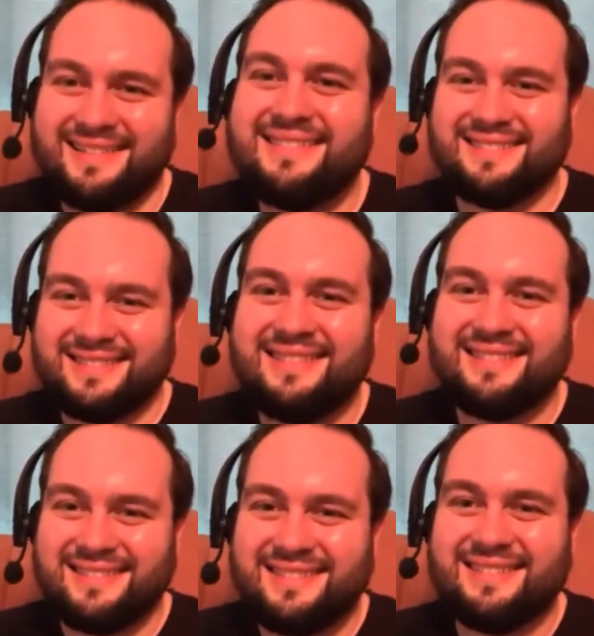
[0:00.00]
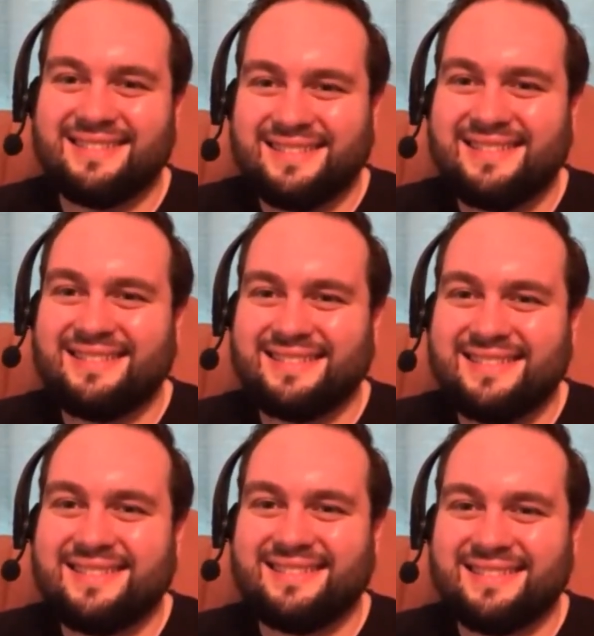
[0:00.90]
I was watching a few of your videos. Don't
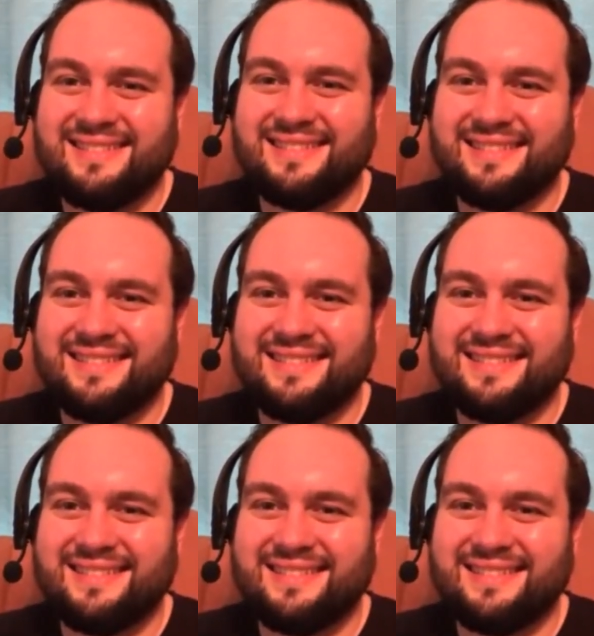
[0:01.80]
remember which. I